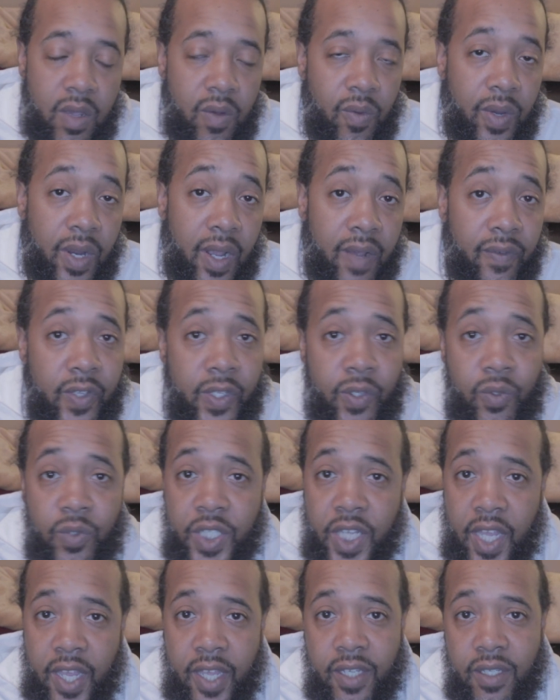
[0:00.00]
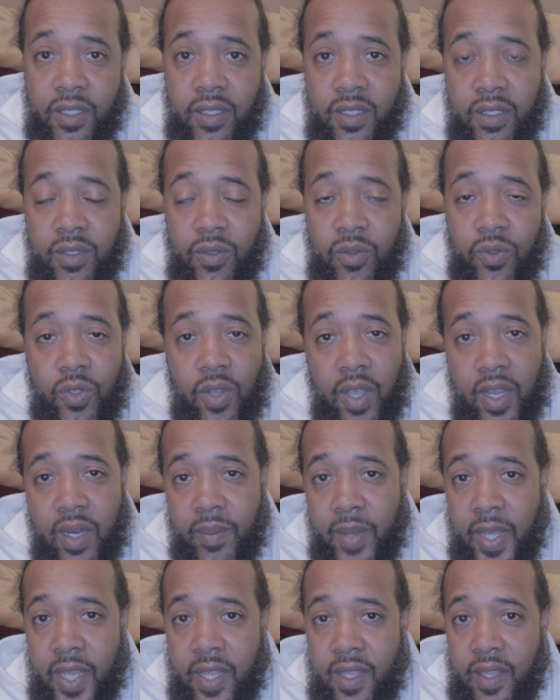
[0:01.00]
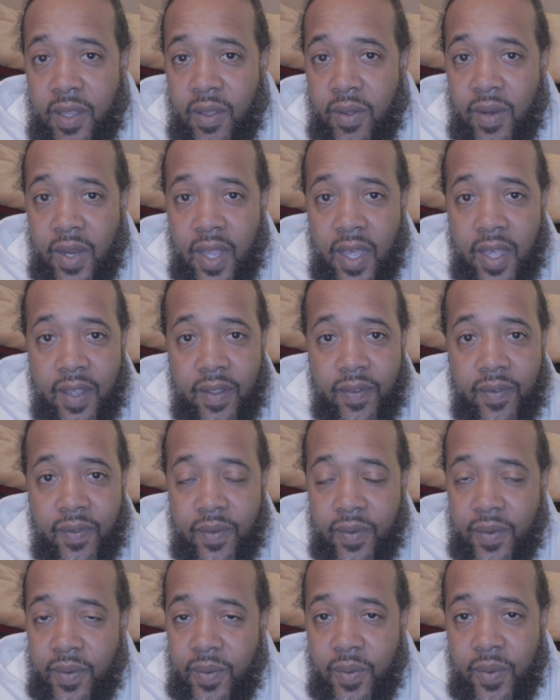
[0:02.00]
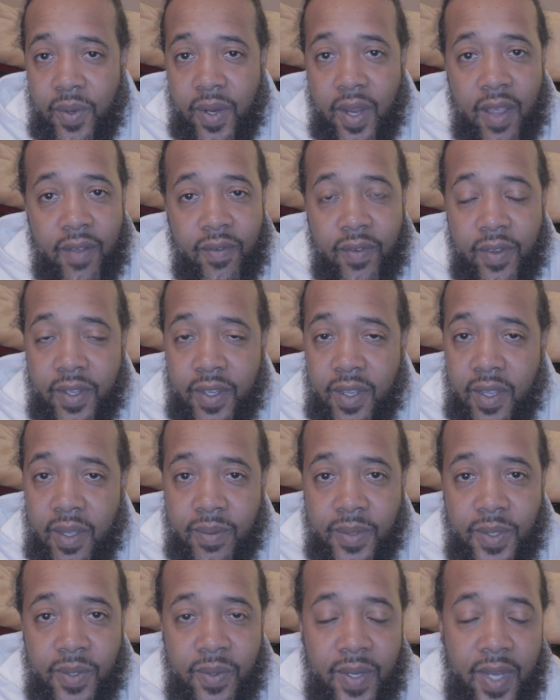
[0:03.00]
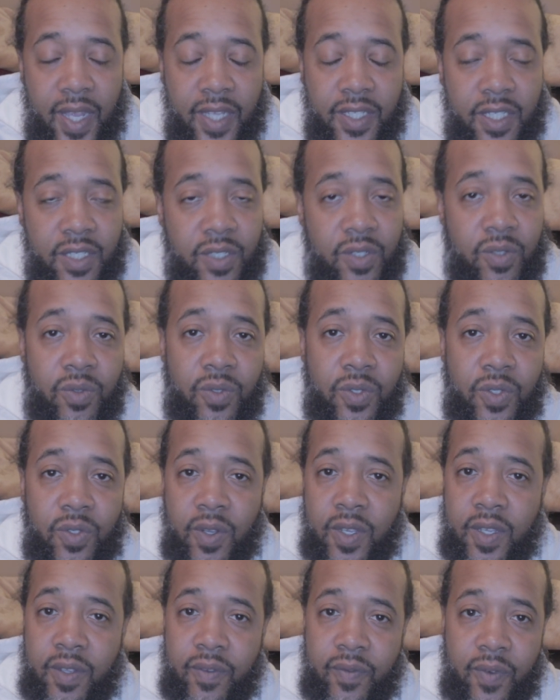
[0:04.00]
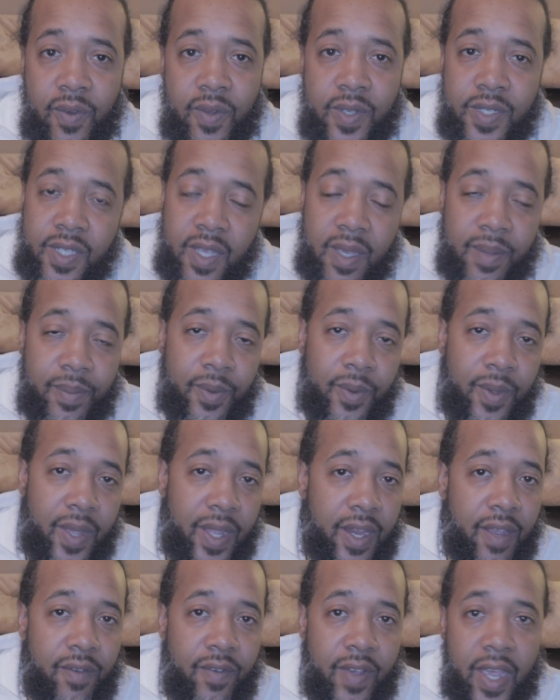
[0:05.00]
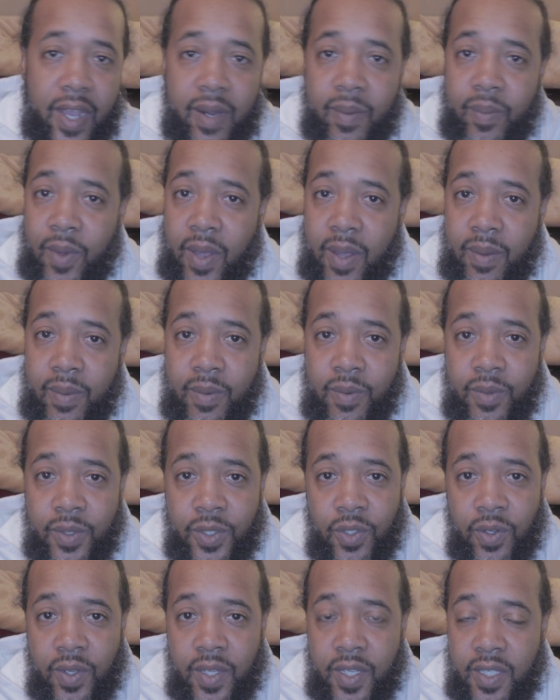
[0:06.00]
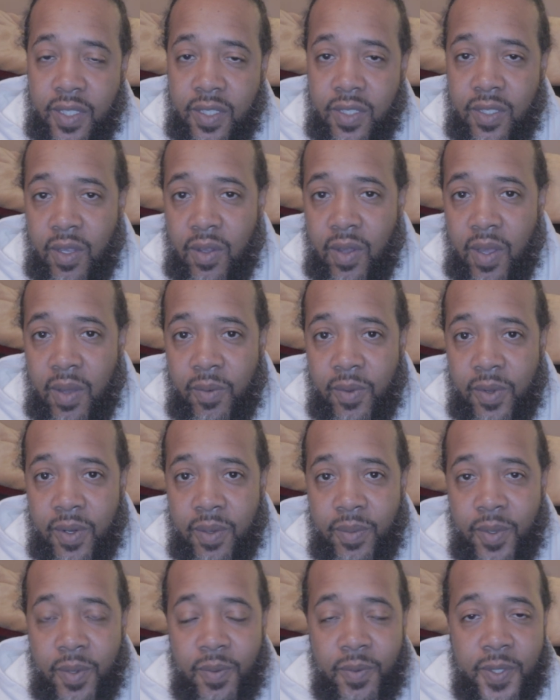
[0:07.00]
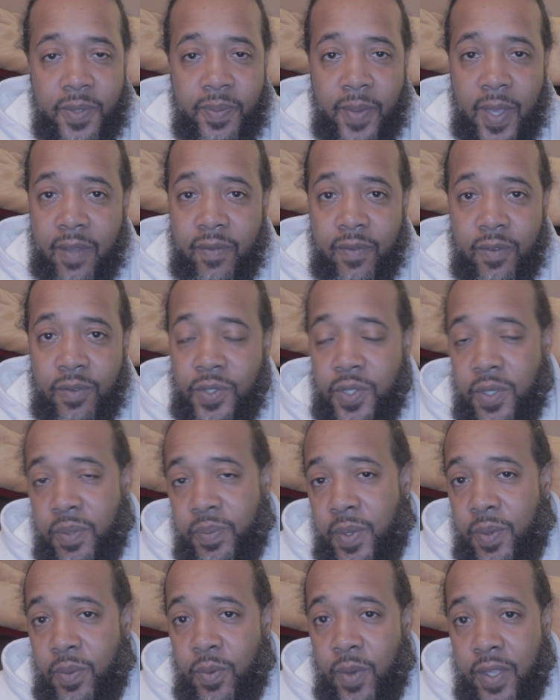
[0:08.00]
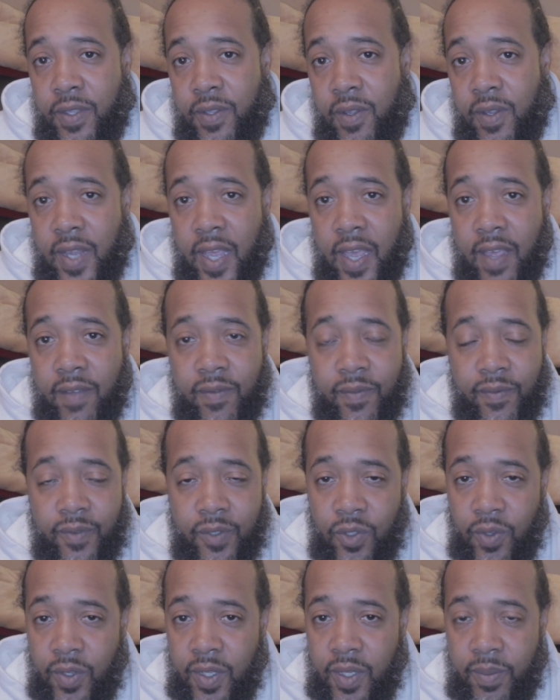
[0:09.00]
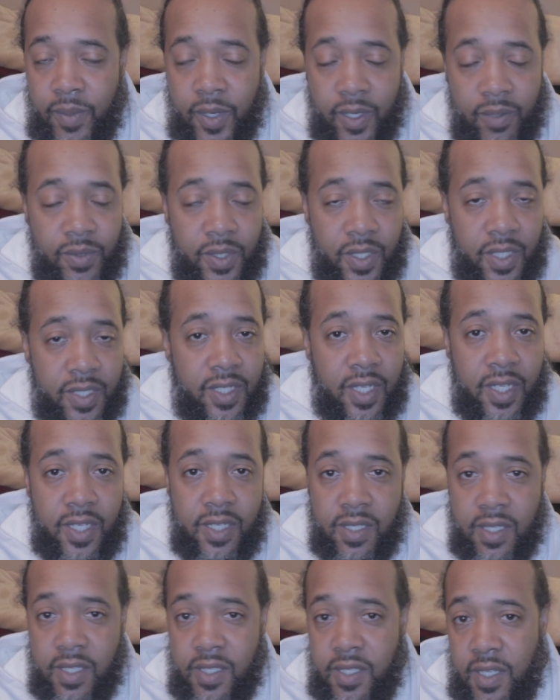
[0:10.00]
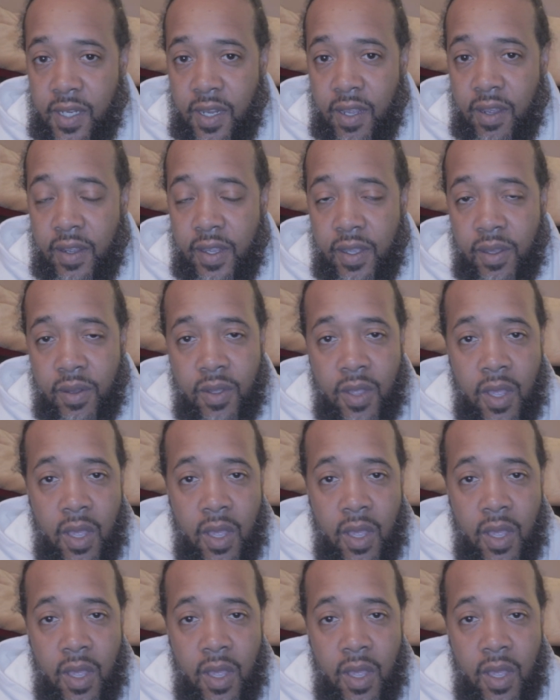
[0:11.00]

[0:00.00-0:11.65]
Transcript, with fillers: whatever you change, you trying to make in your life, whatever it comes to. And I just use drinking for example. I never had a problem with drinking, so I want to be respectful to the people out there that have them for drinking. But it was just an easy scenario.